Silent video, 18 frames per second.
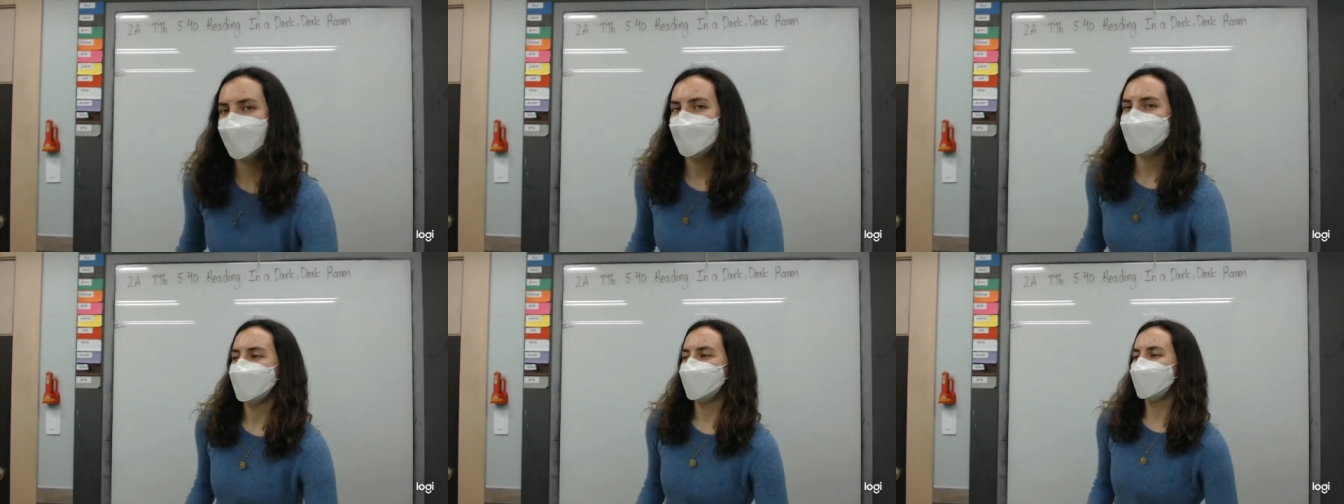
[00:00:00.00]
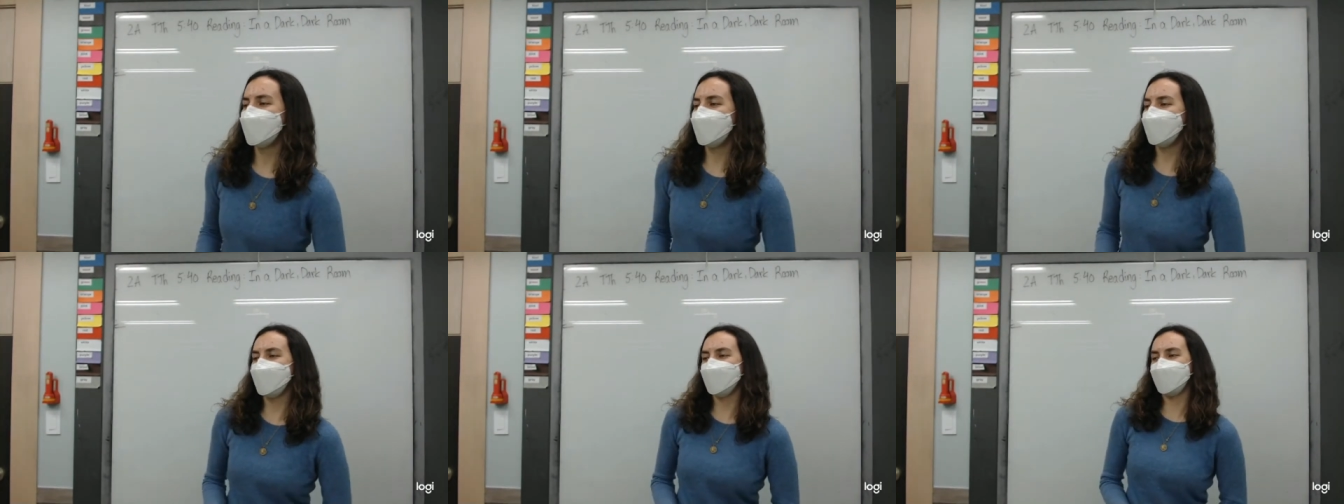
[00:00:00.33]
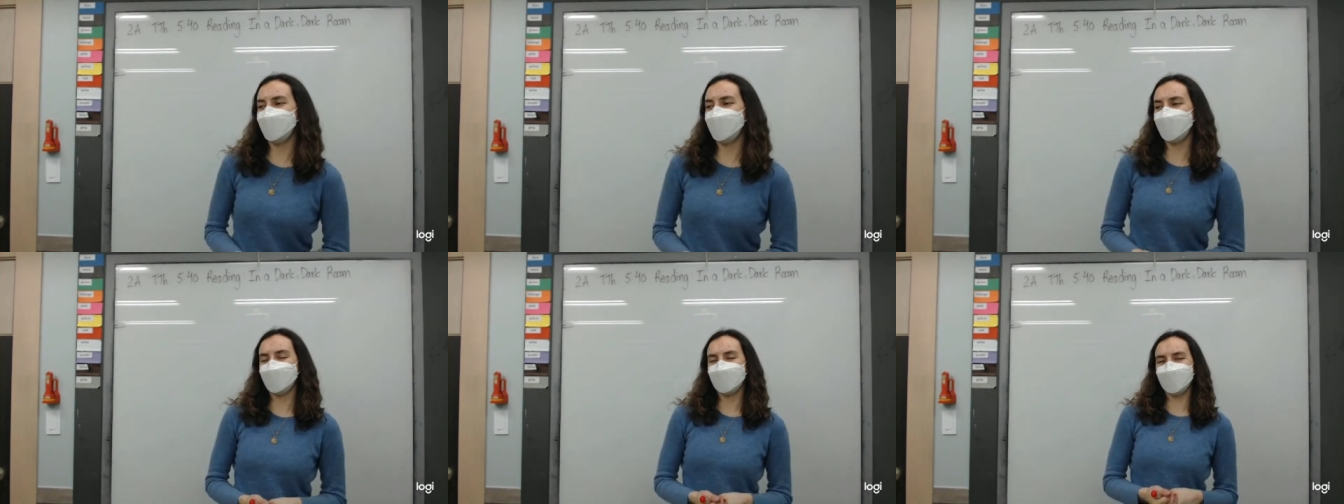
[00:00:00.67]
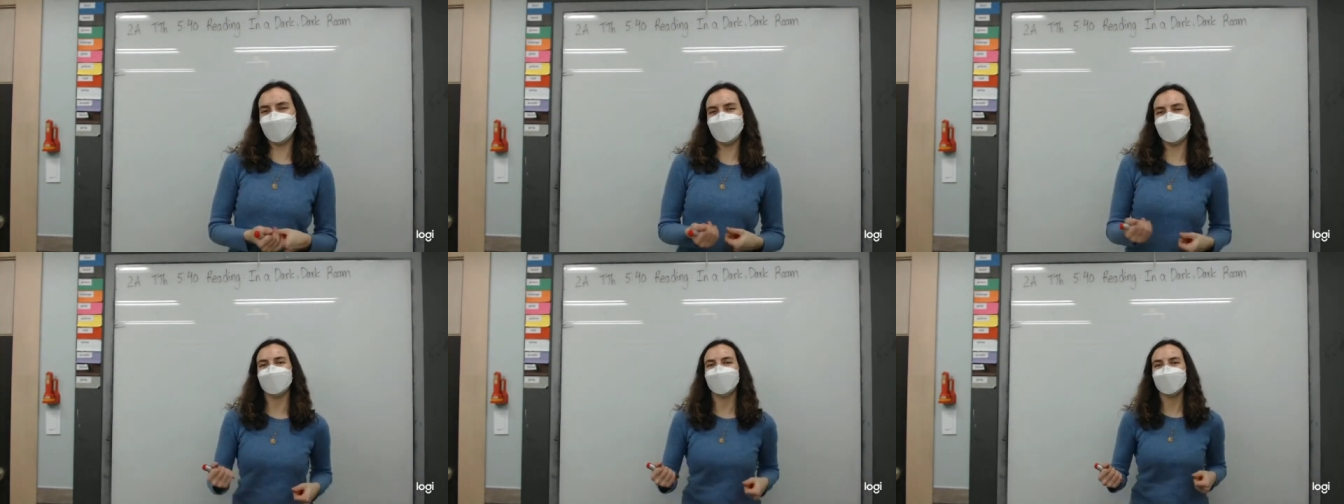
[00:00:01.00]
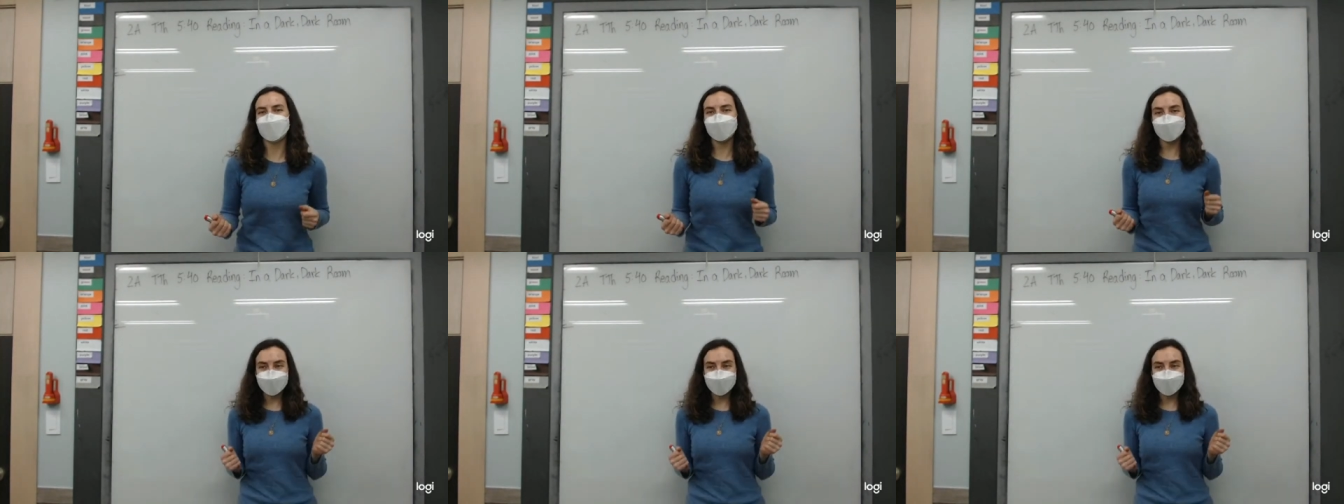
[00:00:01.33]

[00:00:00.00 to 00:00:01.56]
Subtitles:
What do you think of the story? Good